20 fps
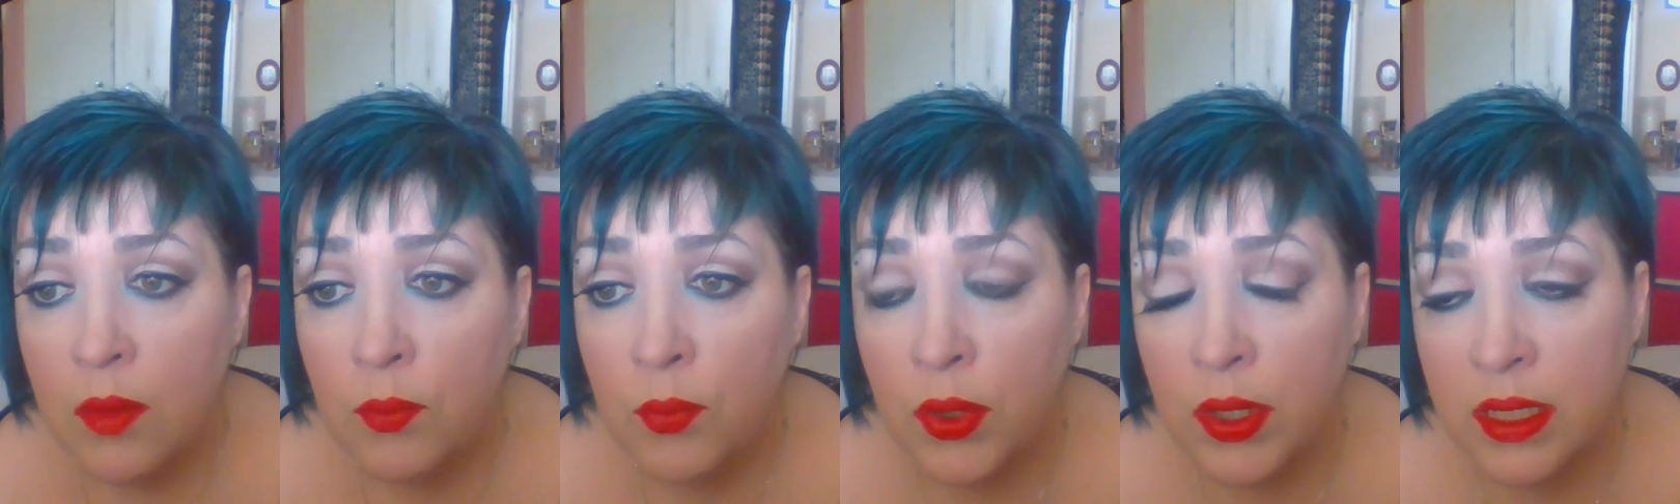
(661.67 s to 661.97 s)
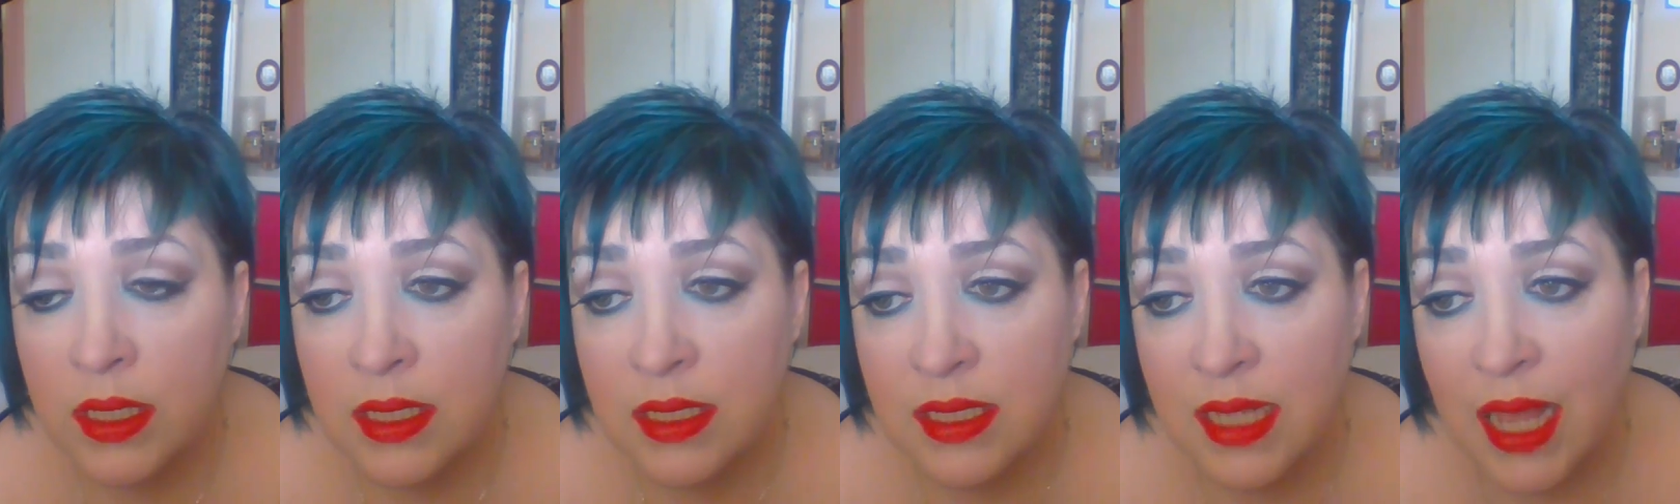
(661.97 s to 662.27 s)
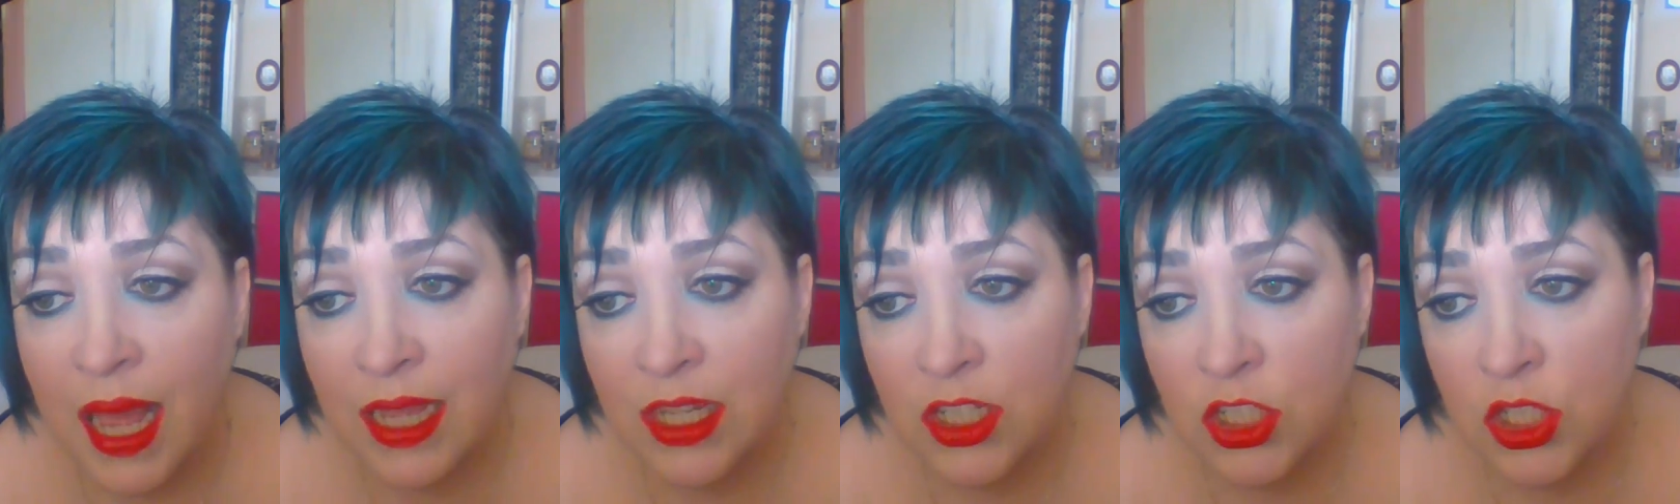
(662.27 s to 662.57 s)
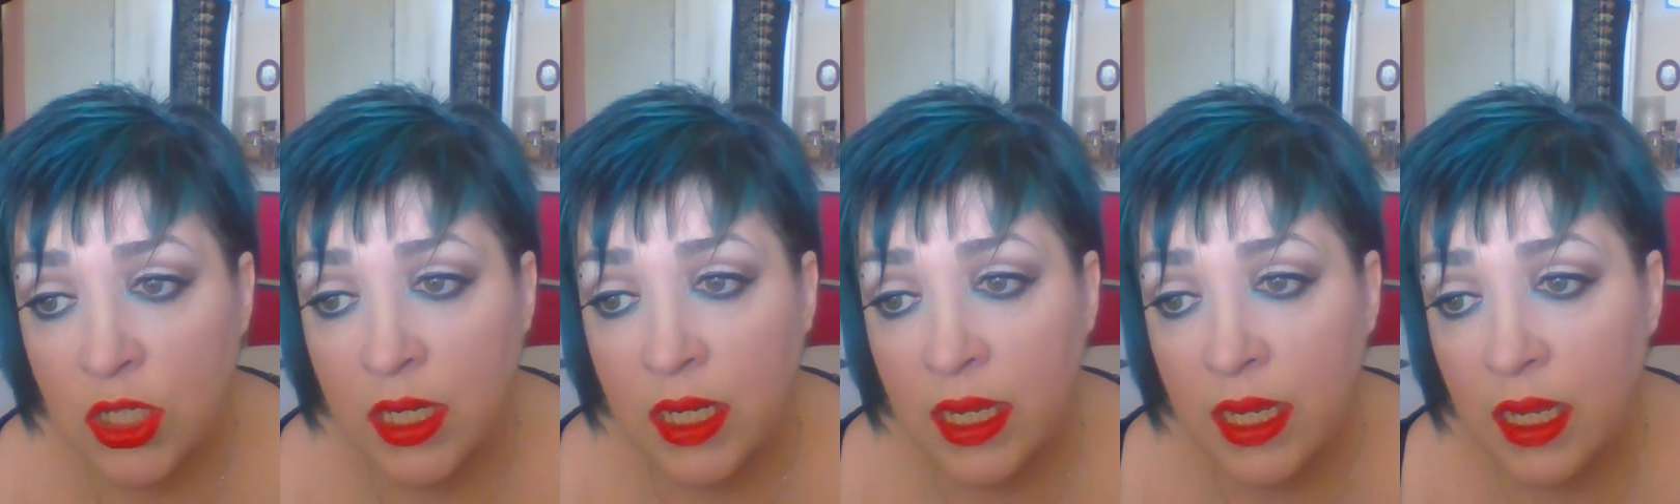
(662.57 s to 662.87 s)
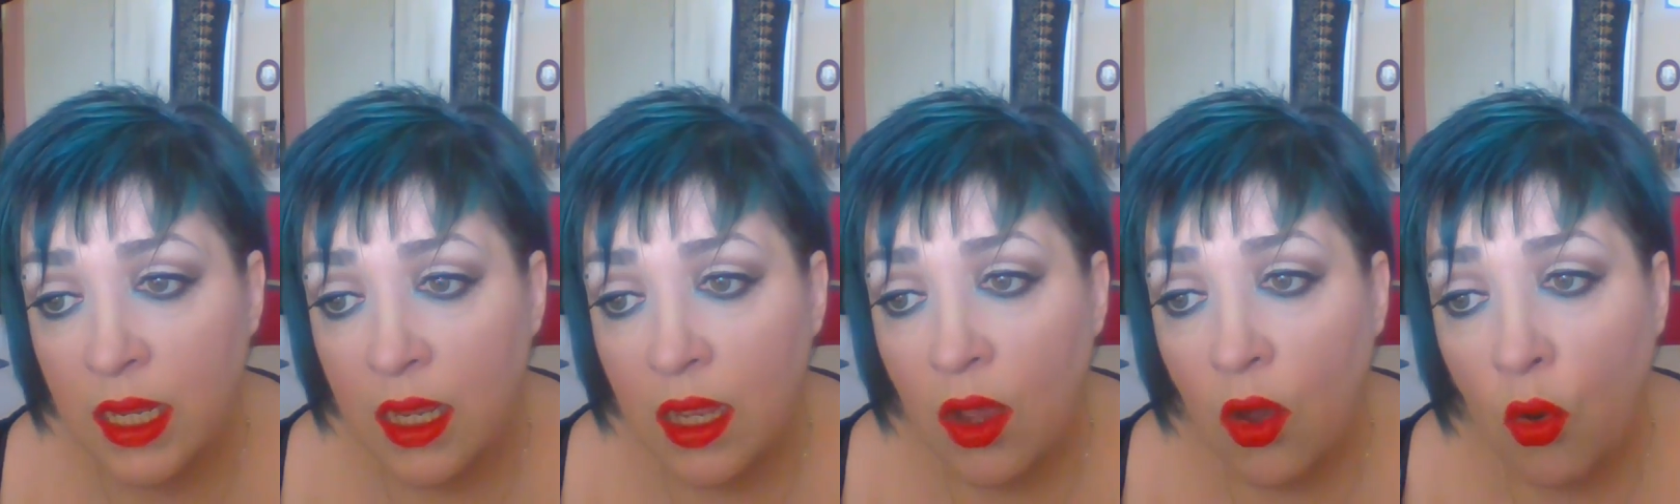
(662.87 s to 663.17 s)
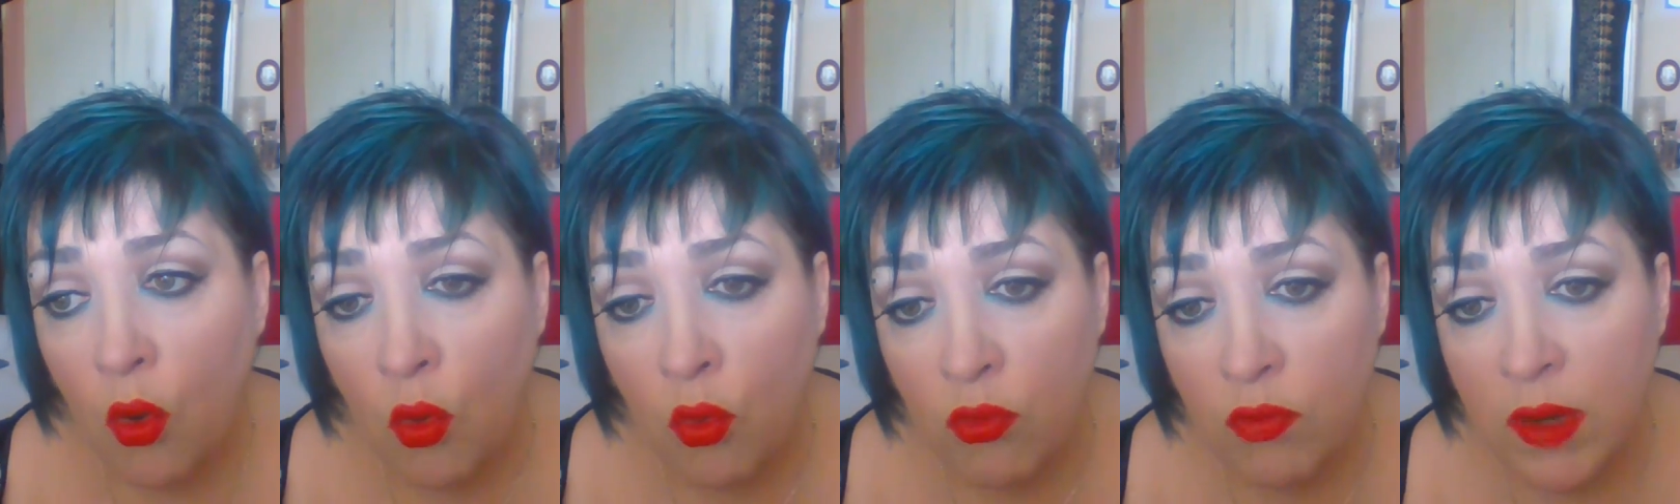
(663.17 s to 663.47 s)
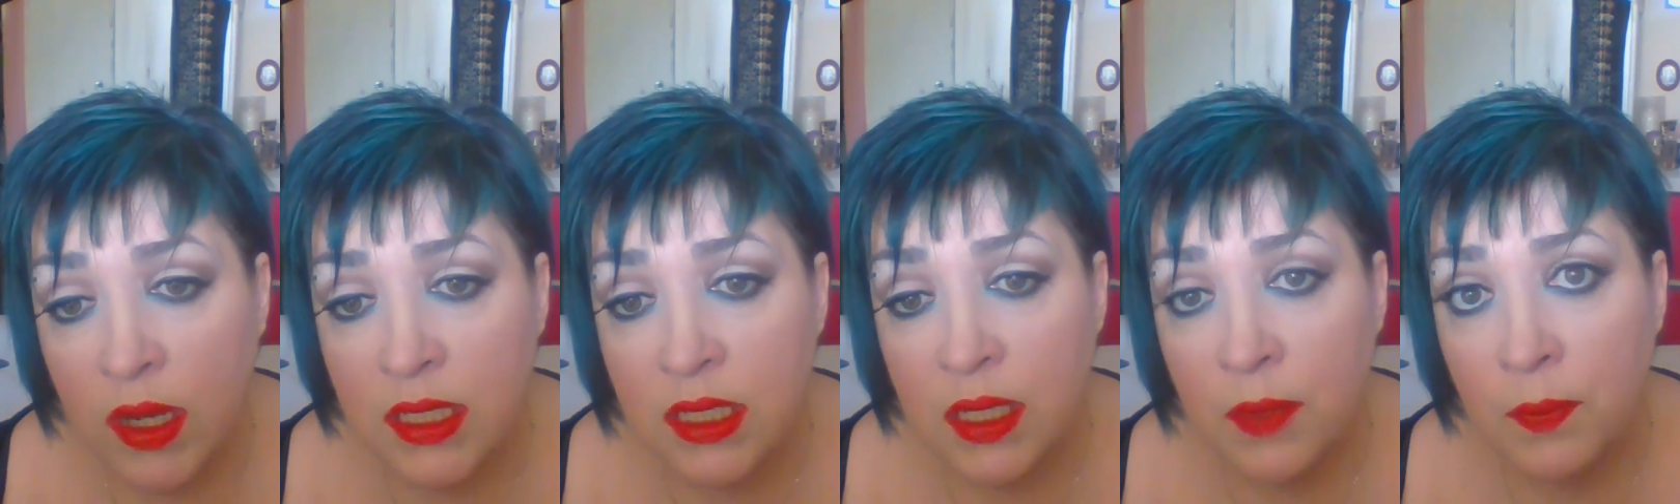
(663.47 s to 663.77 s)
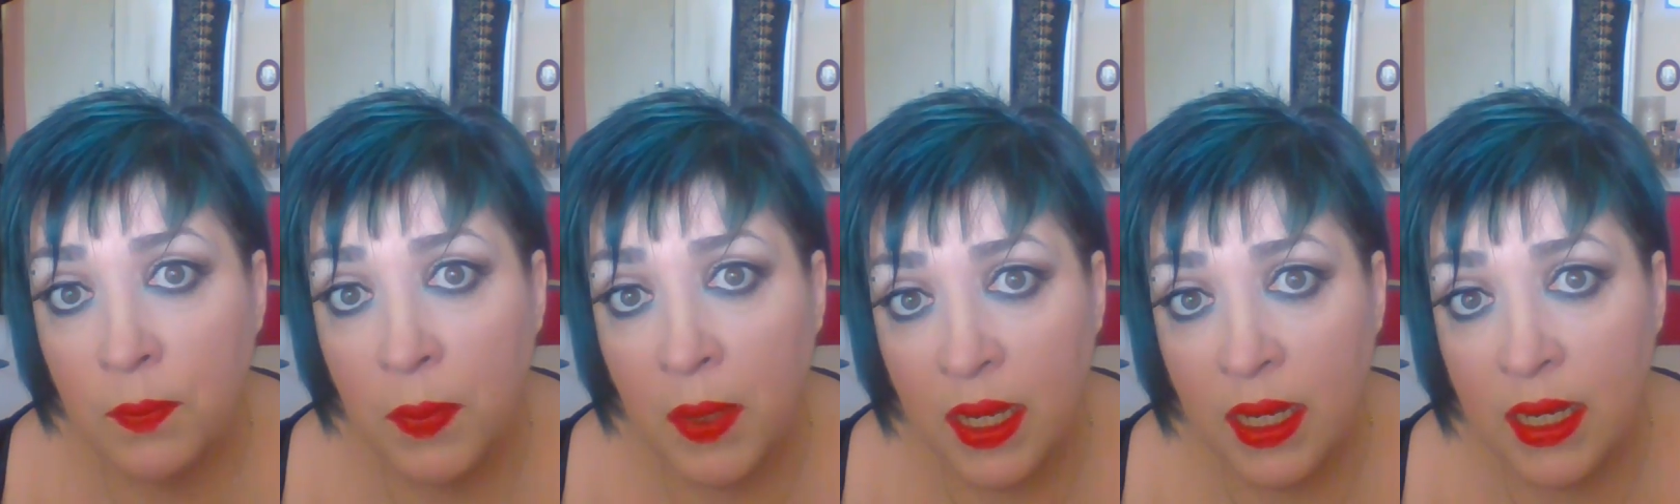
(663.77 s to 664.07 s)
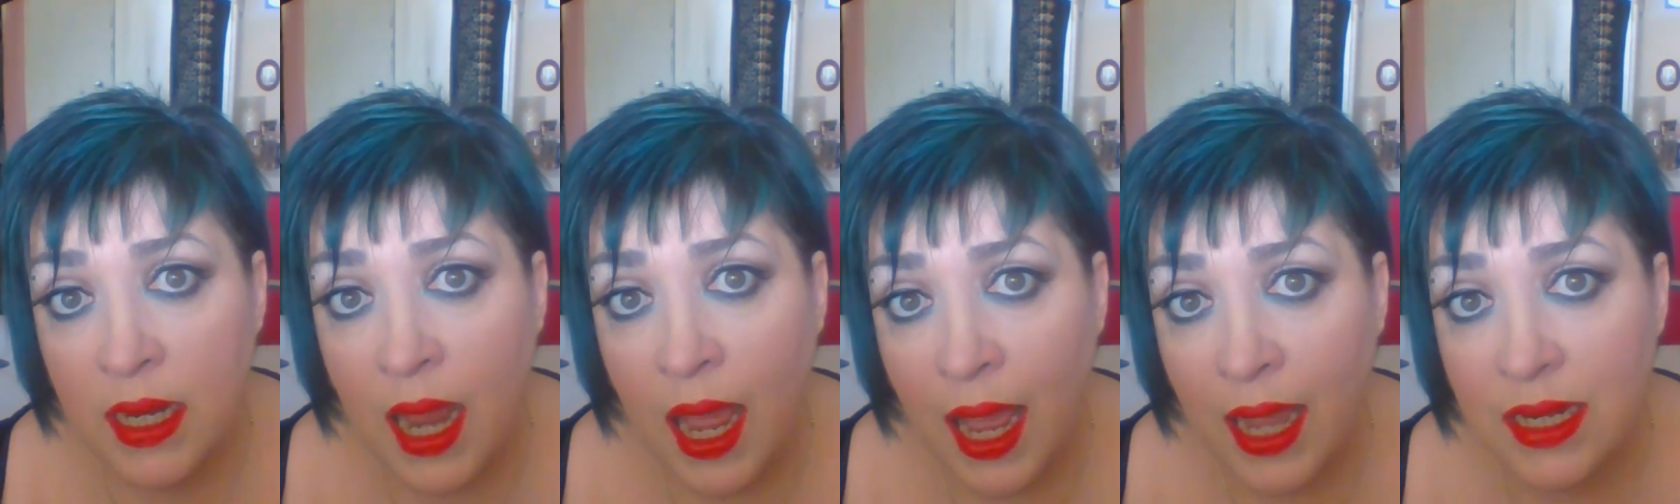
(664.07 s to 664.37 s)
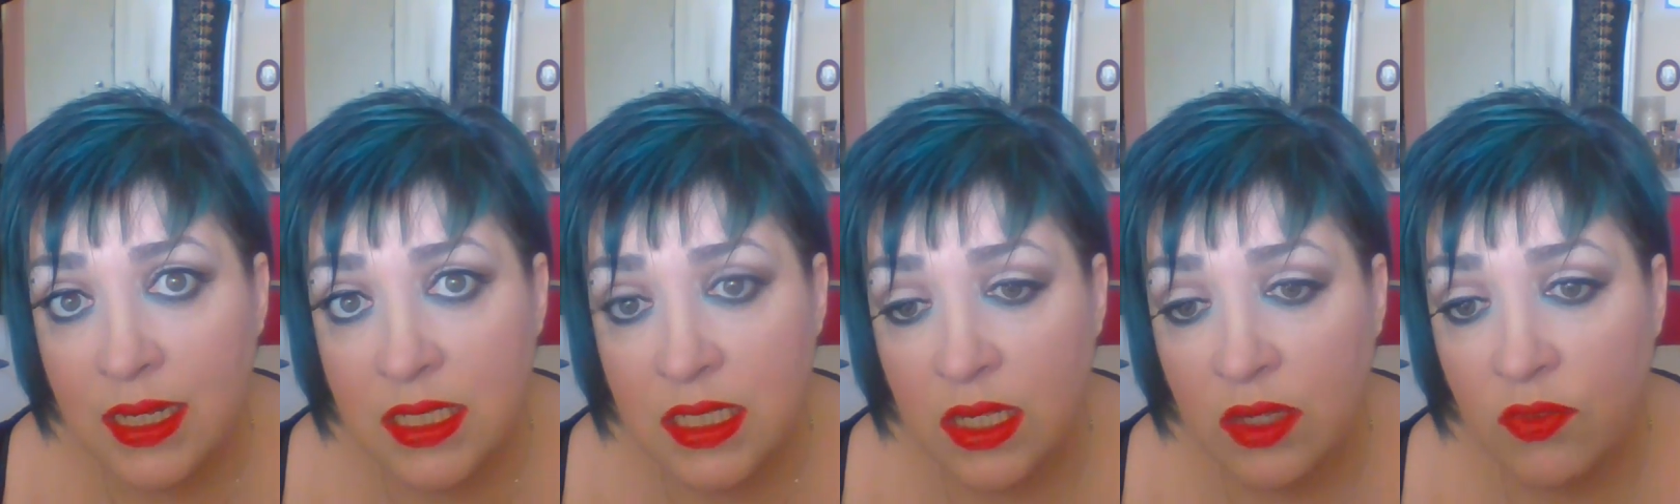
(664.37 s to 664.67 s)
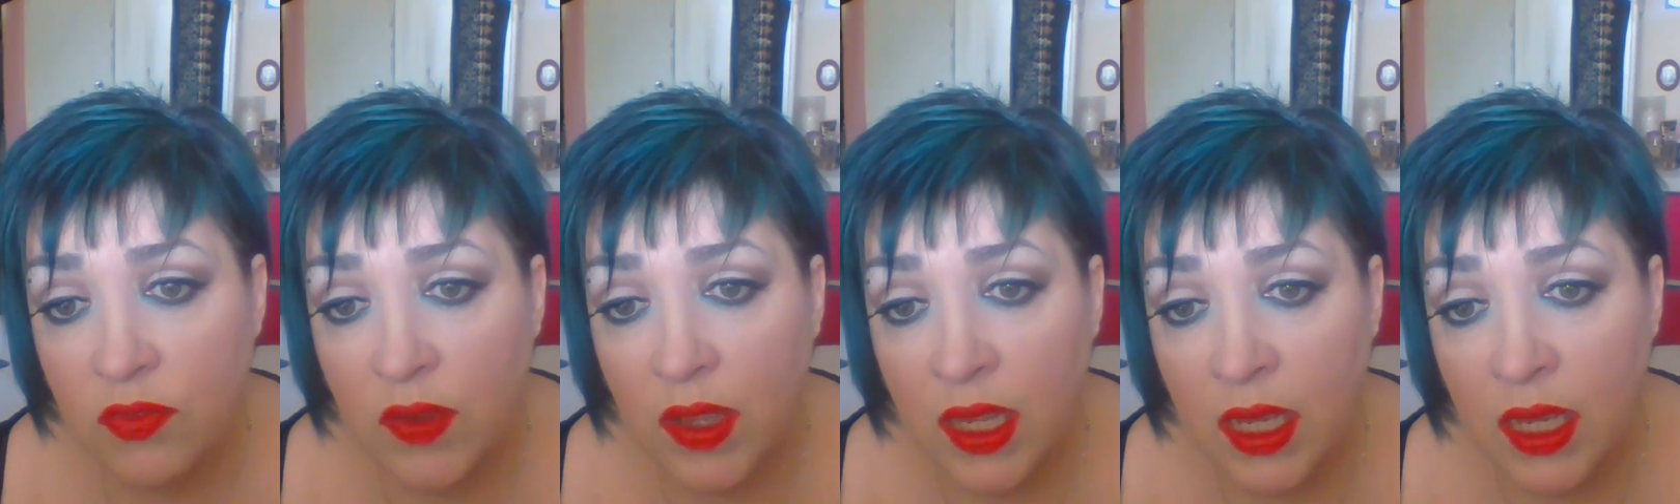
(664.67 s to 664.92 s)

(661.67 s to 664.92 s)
Britain has actually already been active